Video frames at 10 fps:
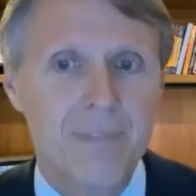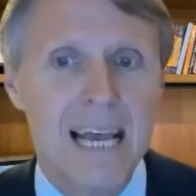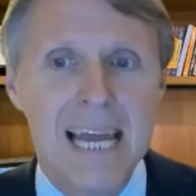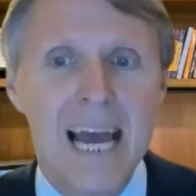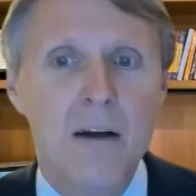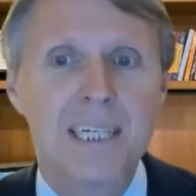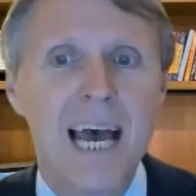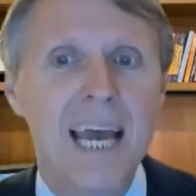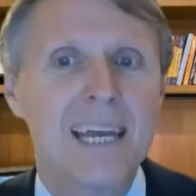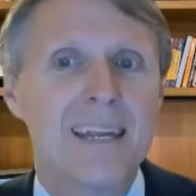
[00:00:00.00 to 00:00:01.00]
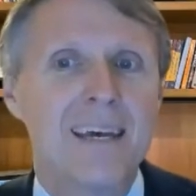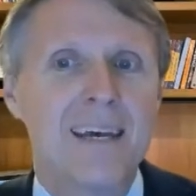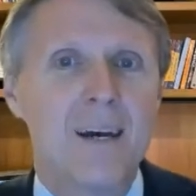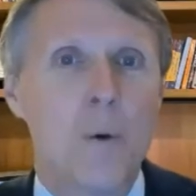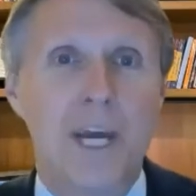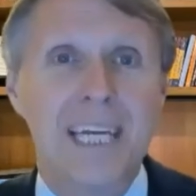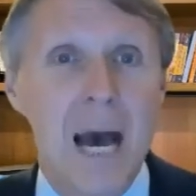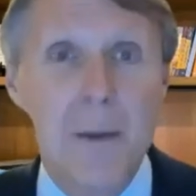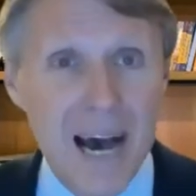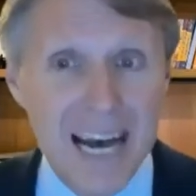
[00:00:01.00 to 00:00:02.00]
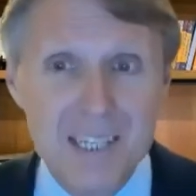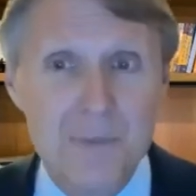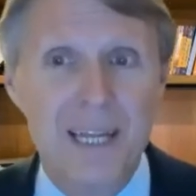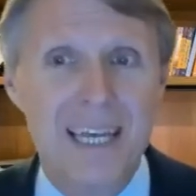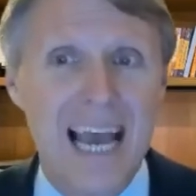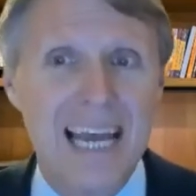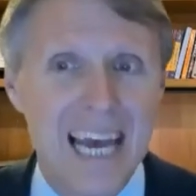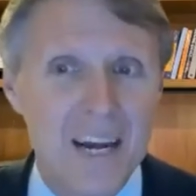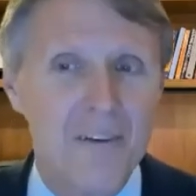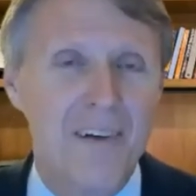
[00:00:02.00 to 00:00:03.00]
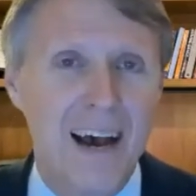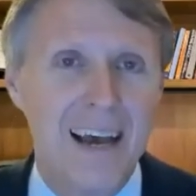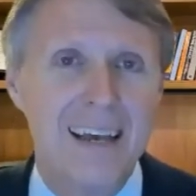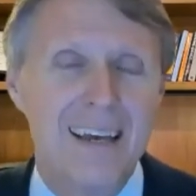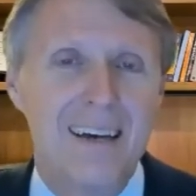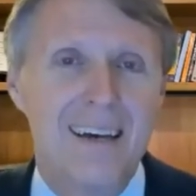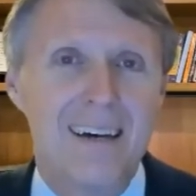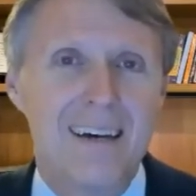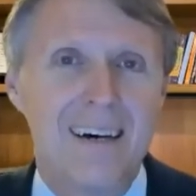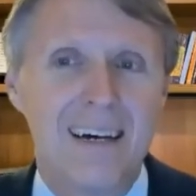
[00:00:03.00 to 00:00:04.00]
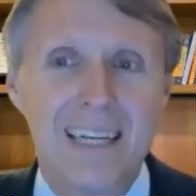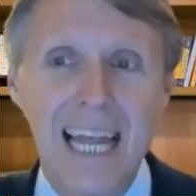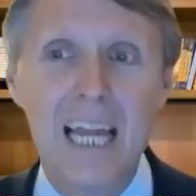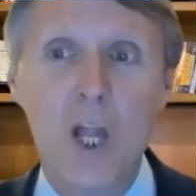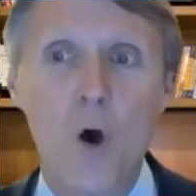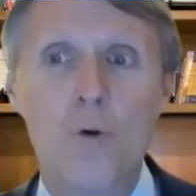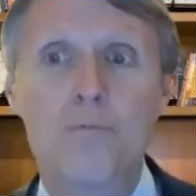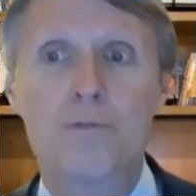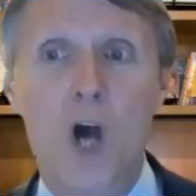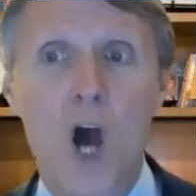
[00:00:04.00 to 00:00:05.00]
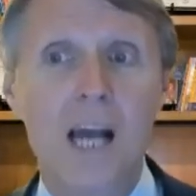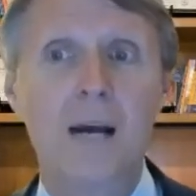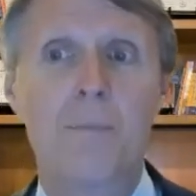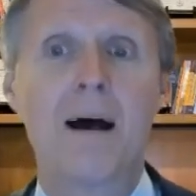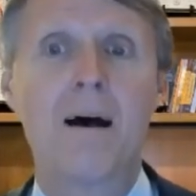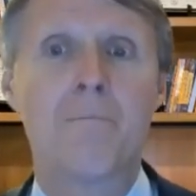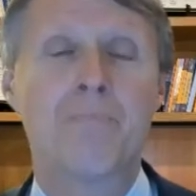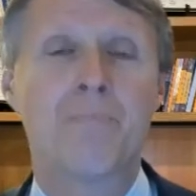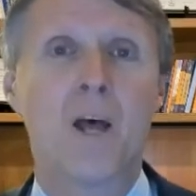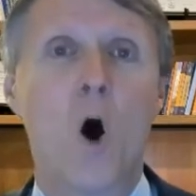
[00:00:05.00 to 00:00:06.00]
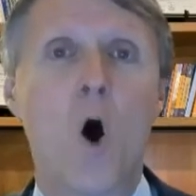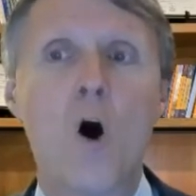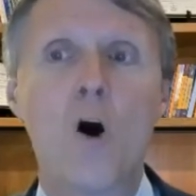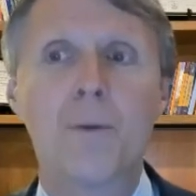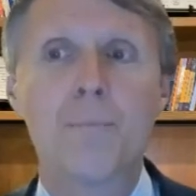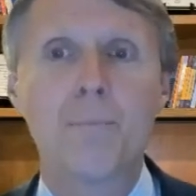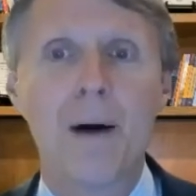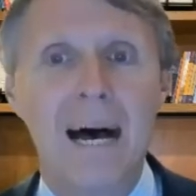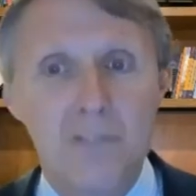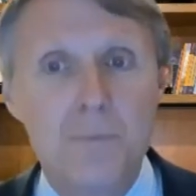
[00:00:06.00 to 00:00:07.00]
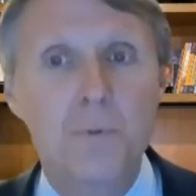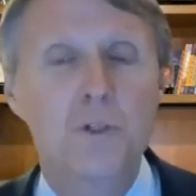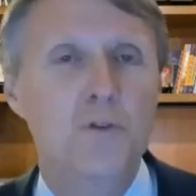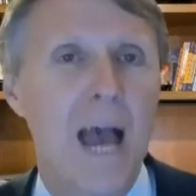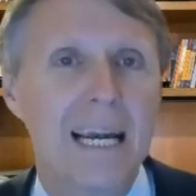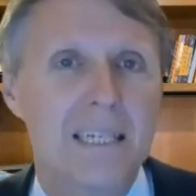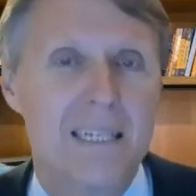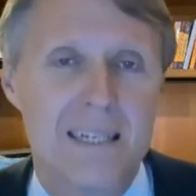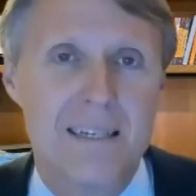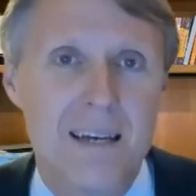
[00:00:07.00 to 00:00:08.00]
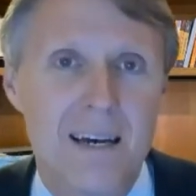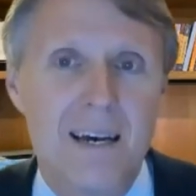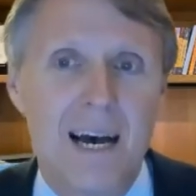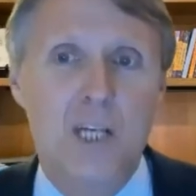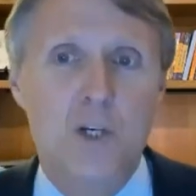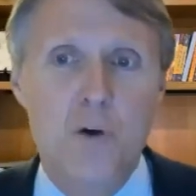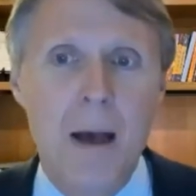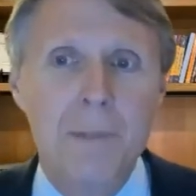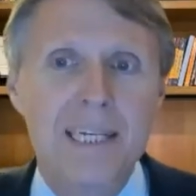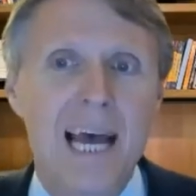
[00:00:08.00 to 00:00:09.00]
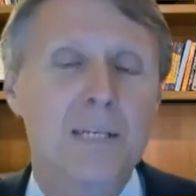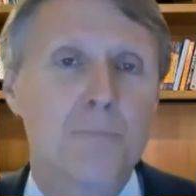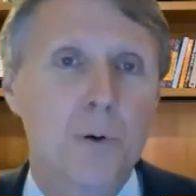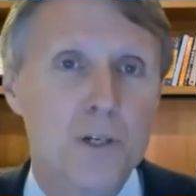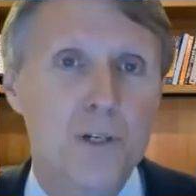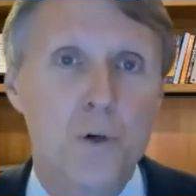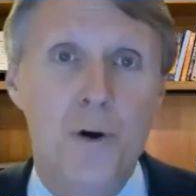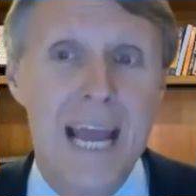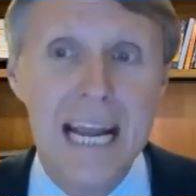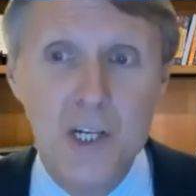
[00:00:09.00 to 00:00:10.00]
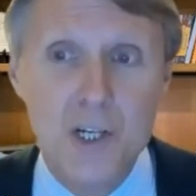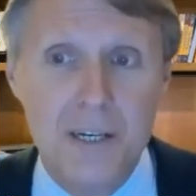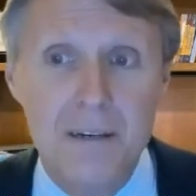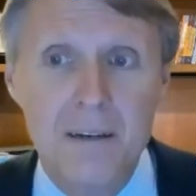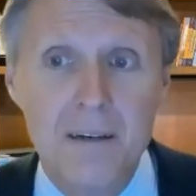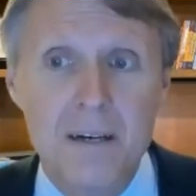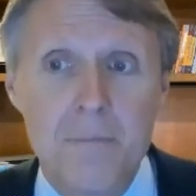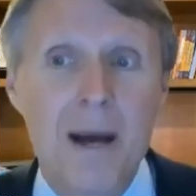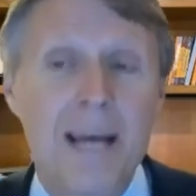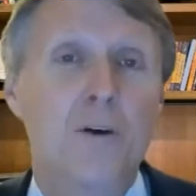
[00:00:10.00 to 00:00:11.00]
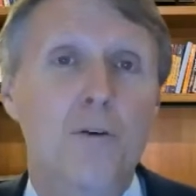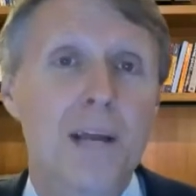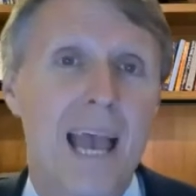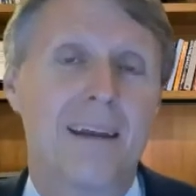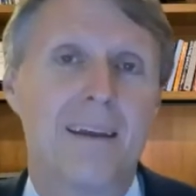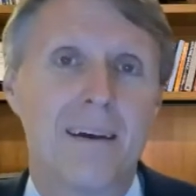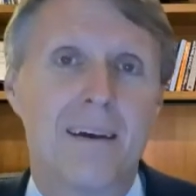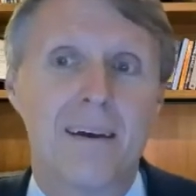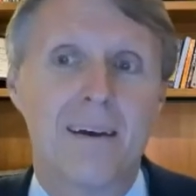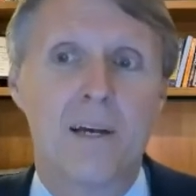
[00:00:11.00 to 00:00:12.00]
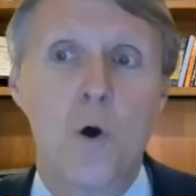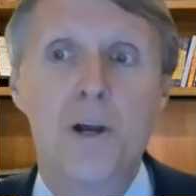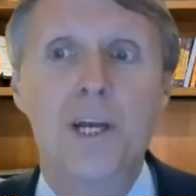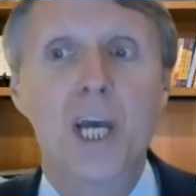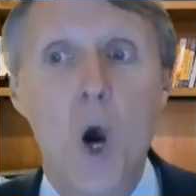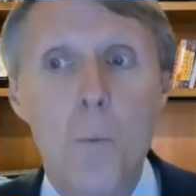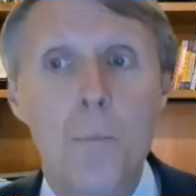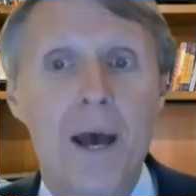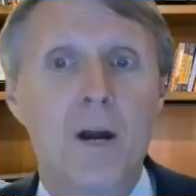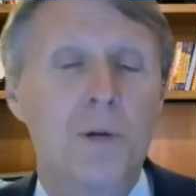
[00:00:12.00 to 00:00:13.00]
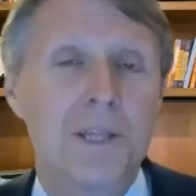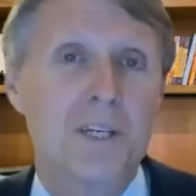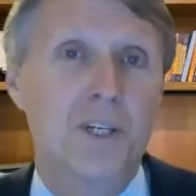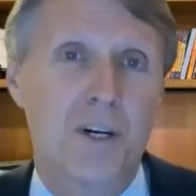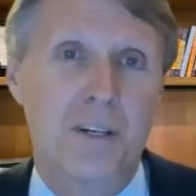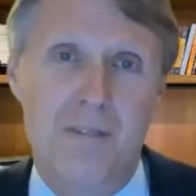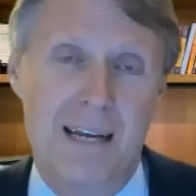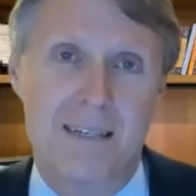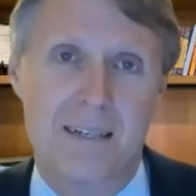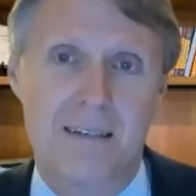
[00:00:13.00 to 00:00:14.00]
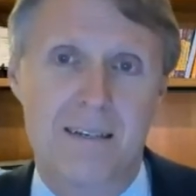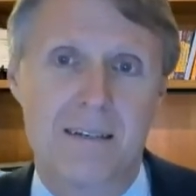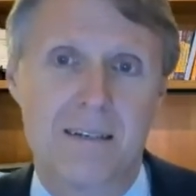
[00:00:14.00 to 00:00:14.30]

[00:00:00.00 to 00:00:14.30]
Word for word: Now, tonight, we cannot possibly identify, uh, let alone talk about all the possible strategies a traumatized person or nation might create in order to cope better with this current crisis.